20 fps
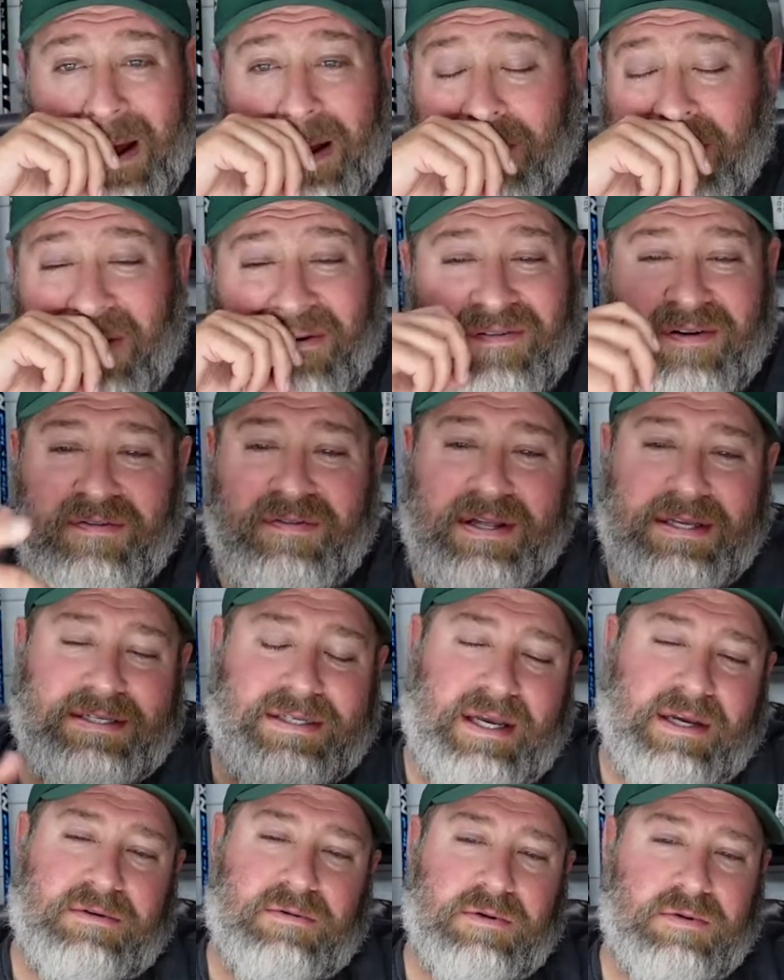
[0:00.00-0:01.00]
The
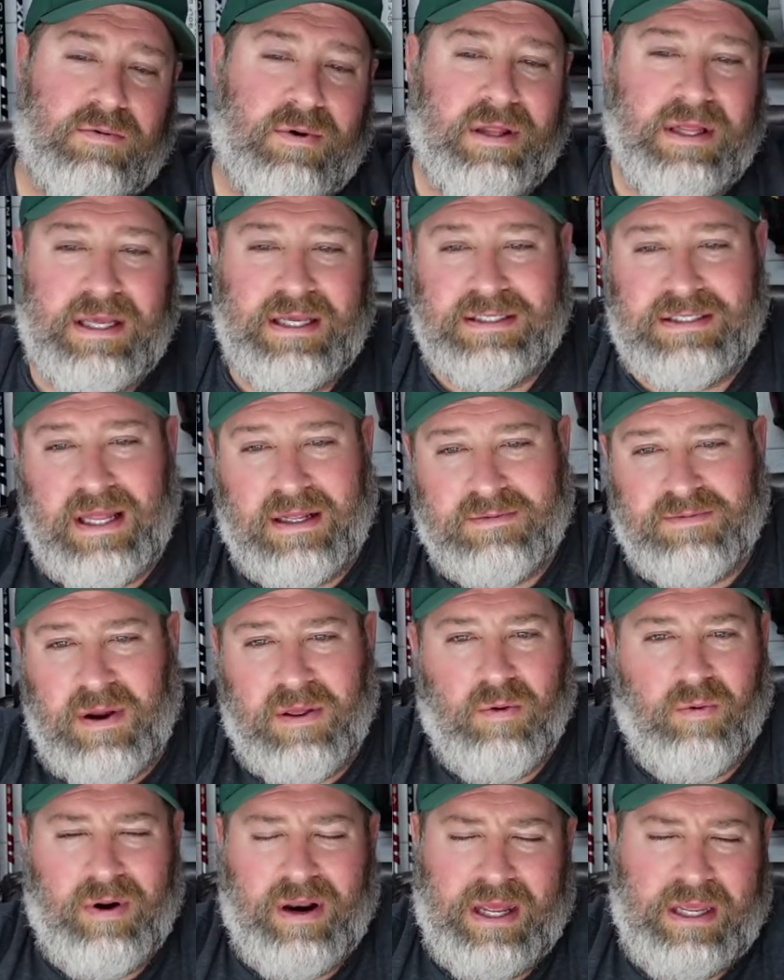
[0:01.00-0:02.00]
56 was really easy. That's
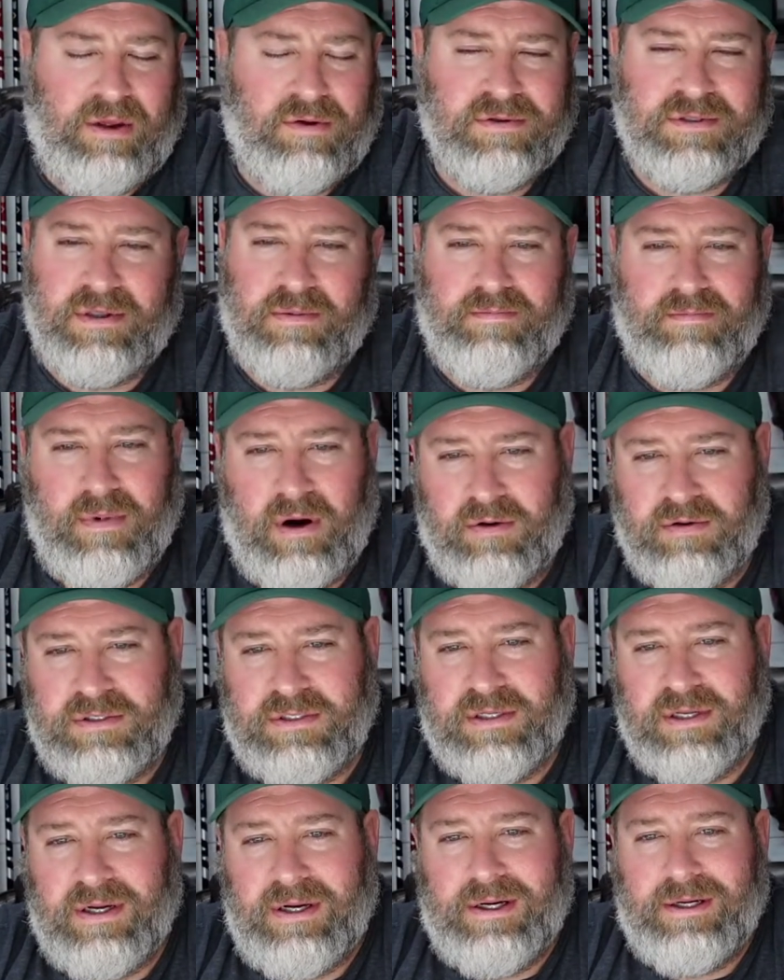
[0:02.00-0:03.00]
probably the one I used the
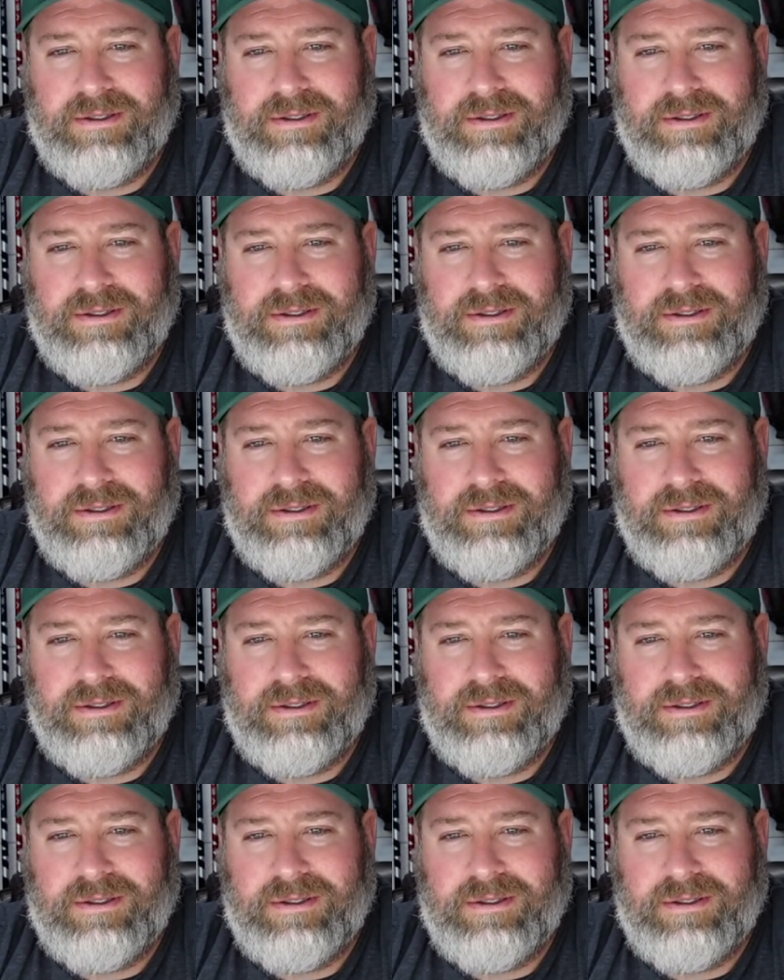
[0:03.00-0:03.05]
most.